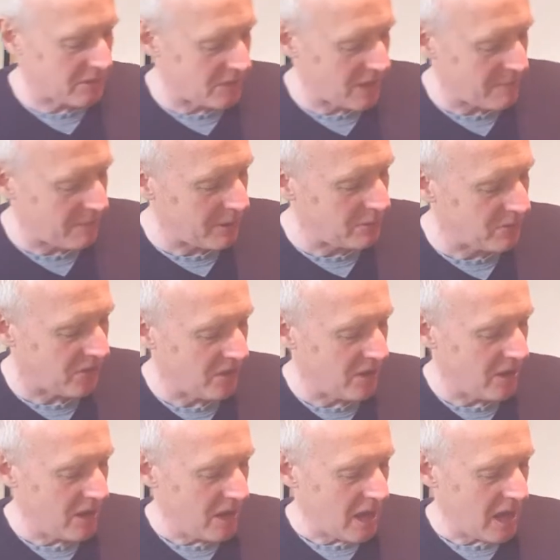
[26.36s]
So they're both
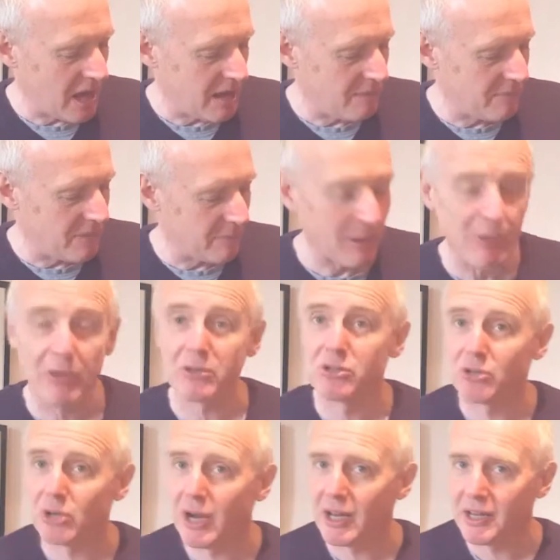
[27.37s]

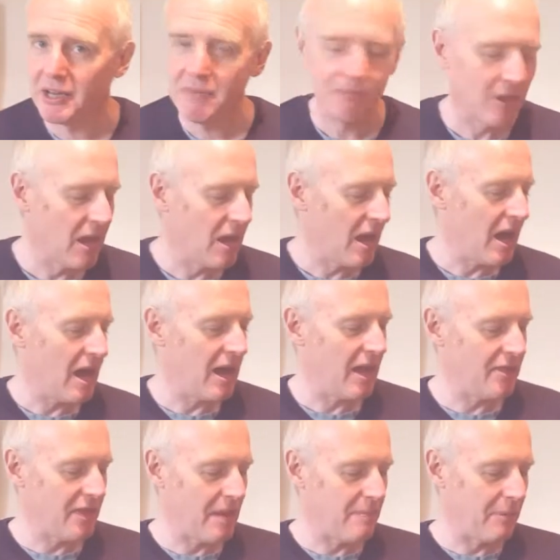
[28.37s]
Australian.
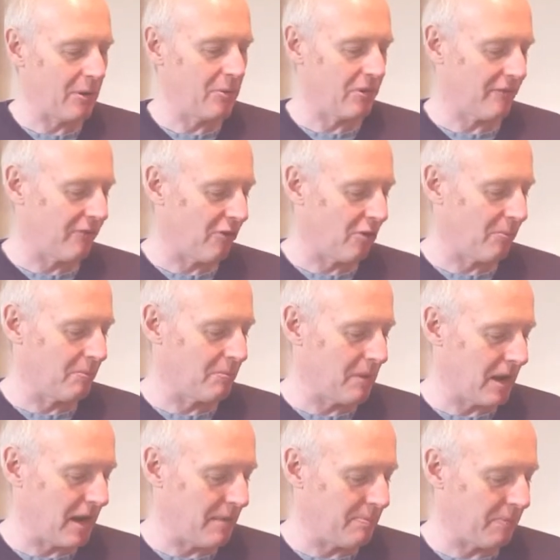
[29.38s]
They're both from
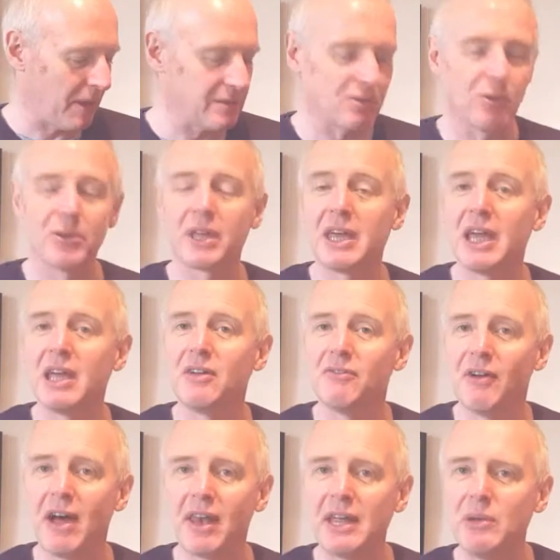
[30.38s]
a place called the
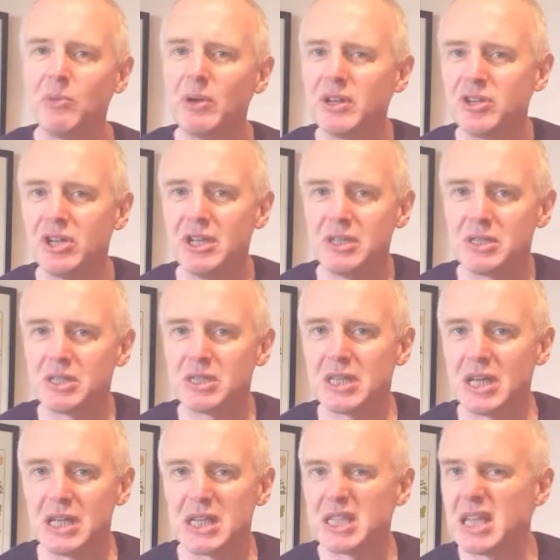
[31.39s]
King Valley, which is
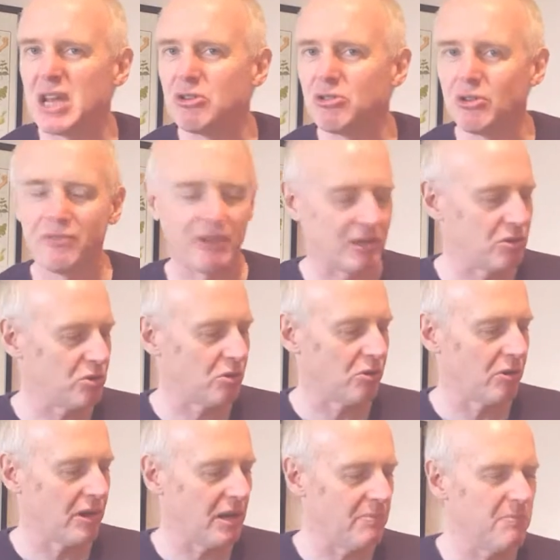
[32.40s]
central
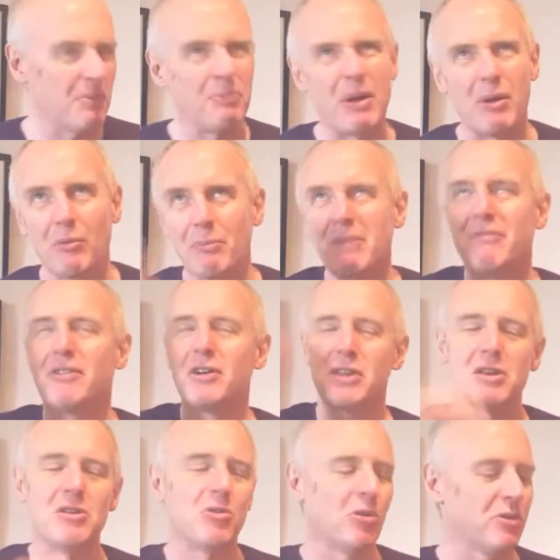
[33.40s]
Victoria, a bit
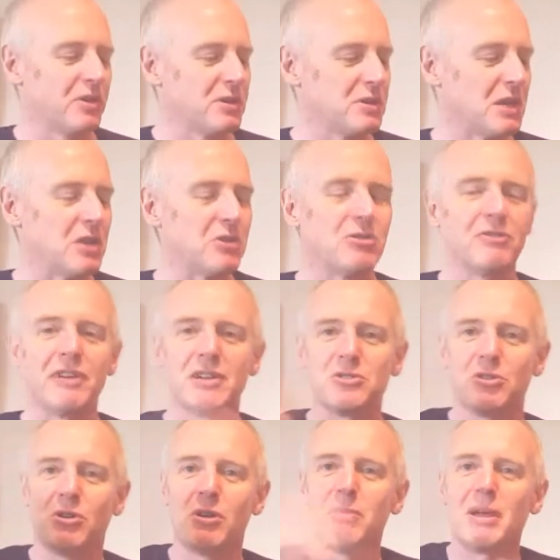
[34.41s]
further north than central
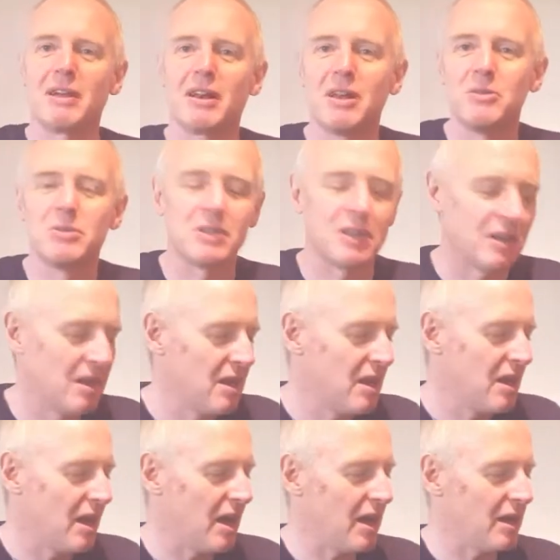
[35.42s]
Victoria, a bit closer
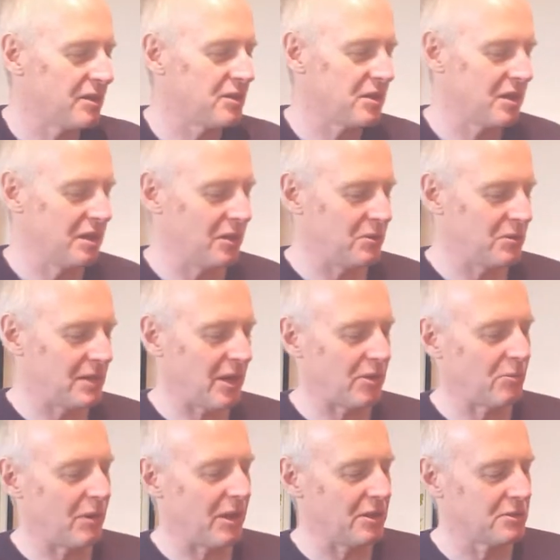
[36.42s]
to the New
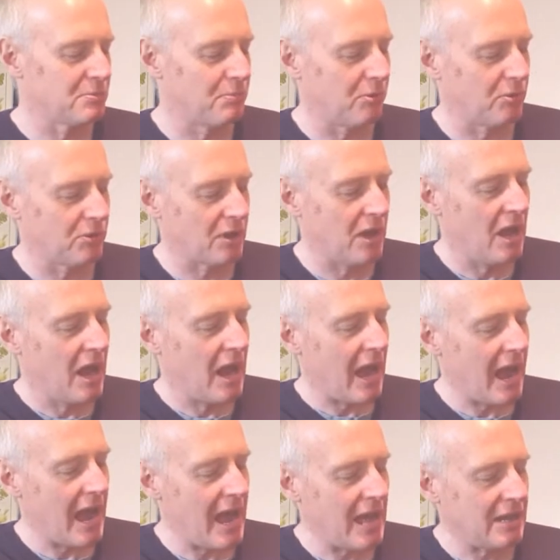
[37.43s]
South Wales border.
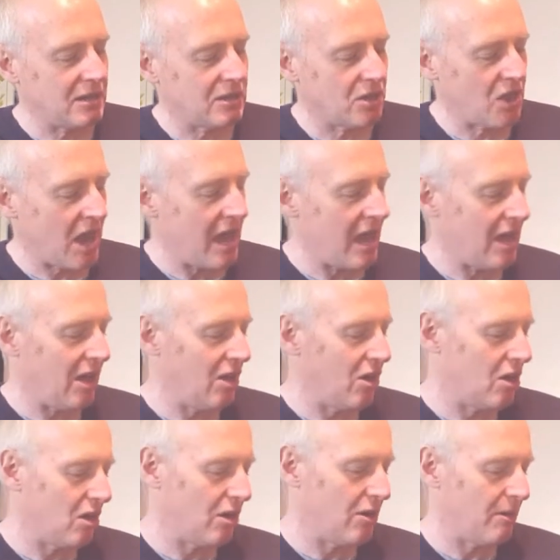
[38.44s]
And they
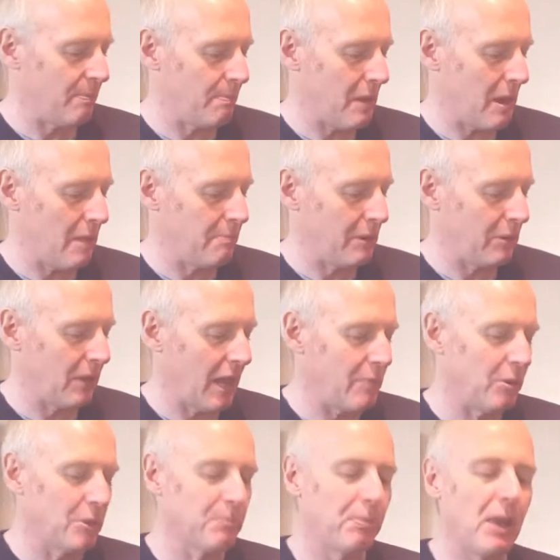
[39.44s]
are both
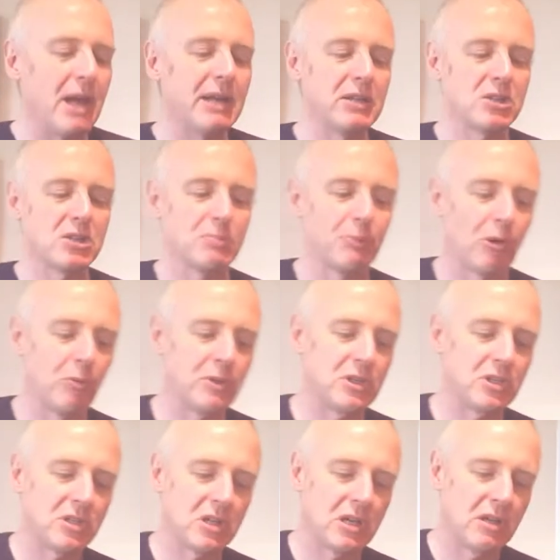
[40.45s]
labelled Blind Spot,
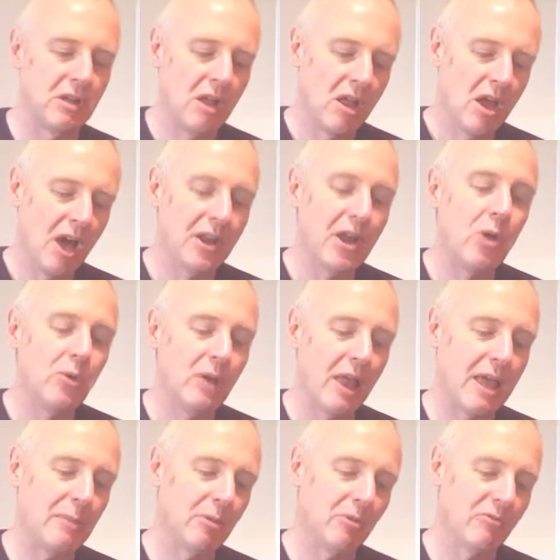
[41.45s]
which is an own
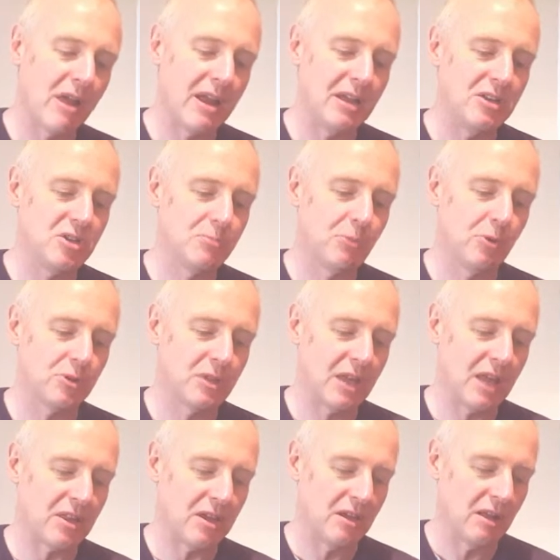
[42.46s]
label range put
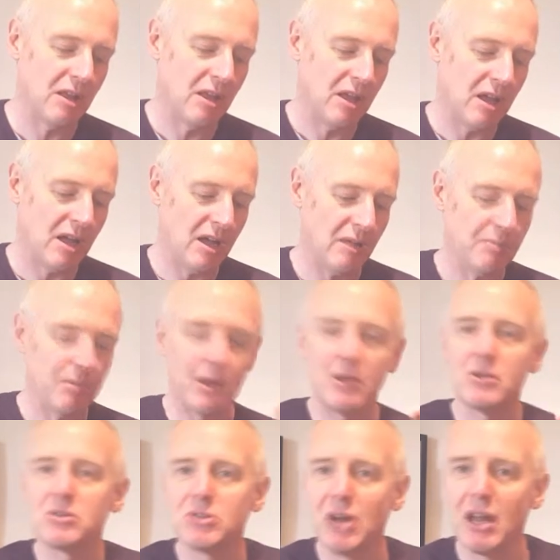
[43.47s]
together by
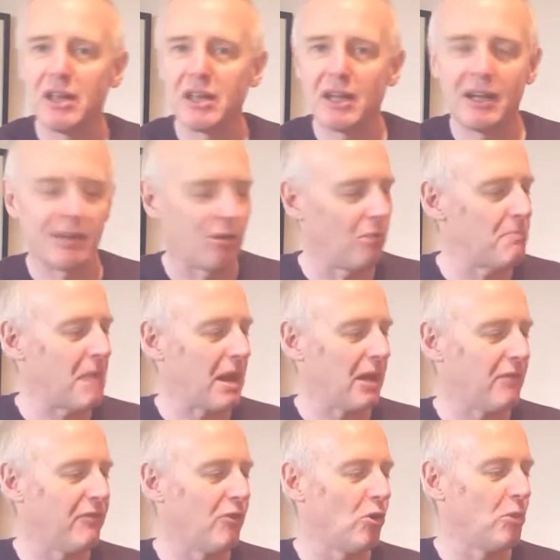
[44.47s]
an Australian guy called
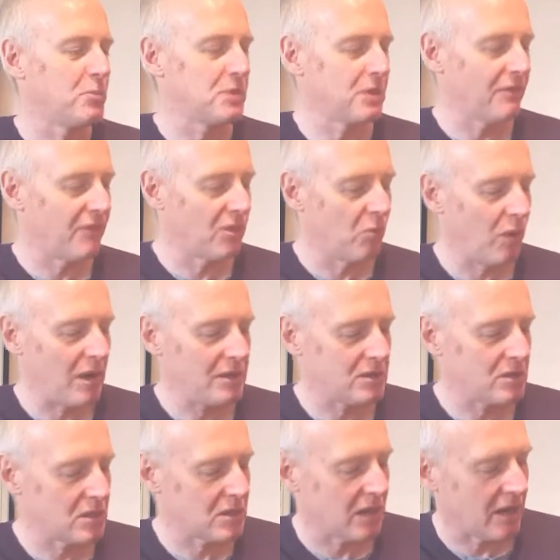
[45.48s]
Mike Forbes for the Wine
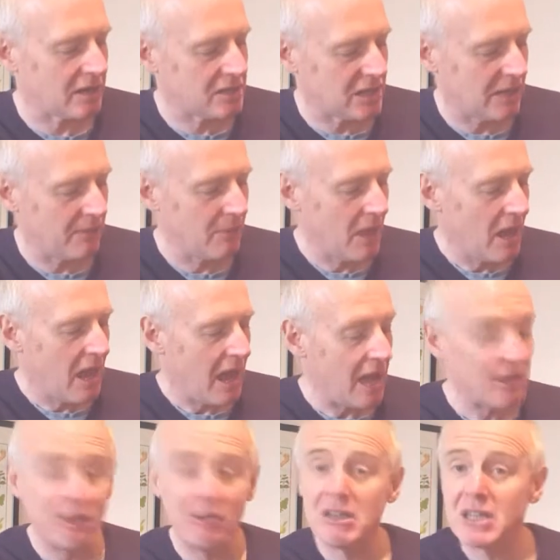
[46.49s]
Society.
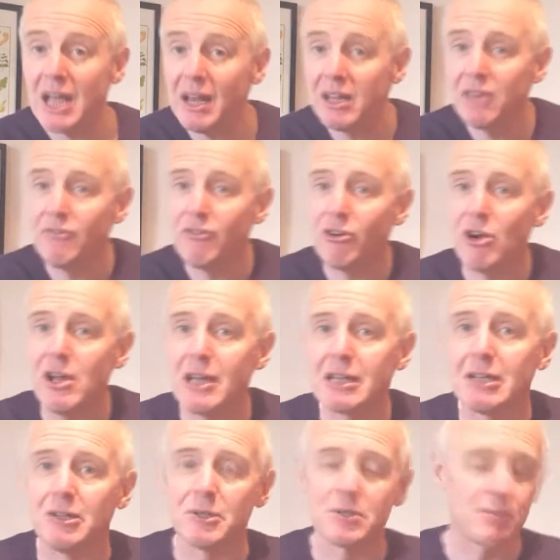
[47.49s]
And they're Italian
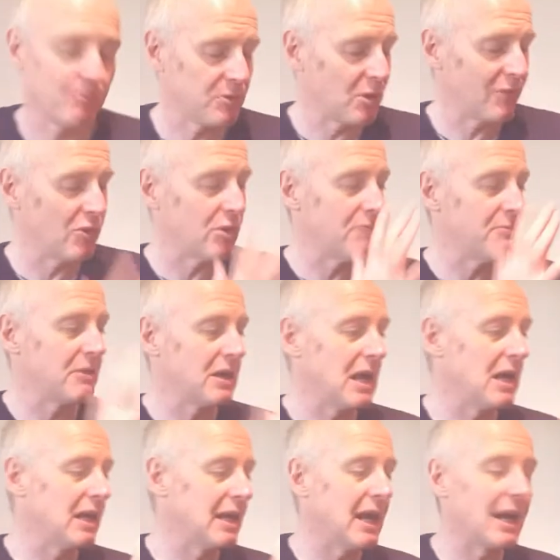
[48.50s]
varietals. So I've got a
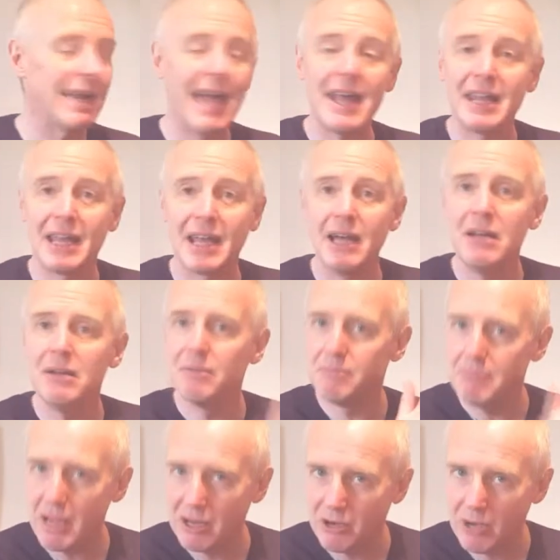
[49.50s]

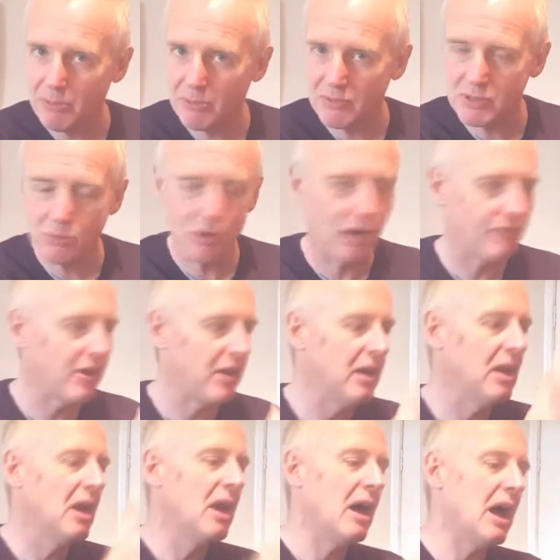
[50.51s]
Garganega, main grape of
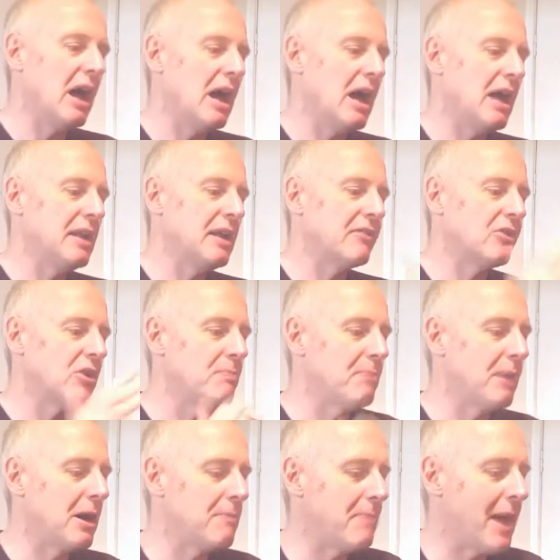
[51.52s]
Suave, and I've got a
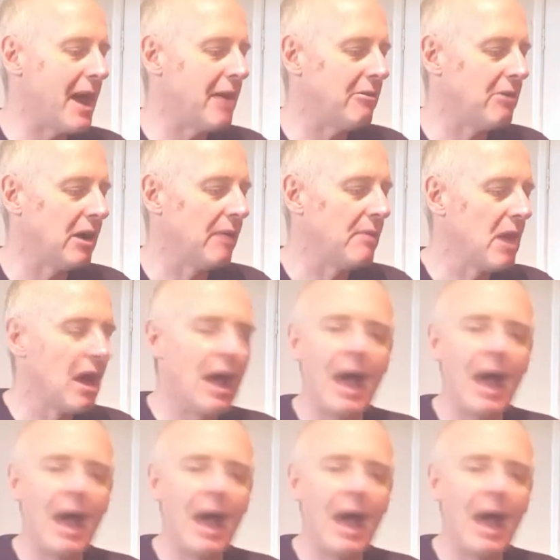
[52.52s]
Barbera.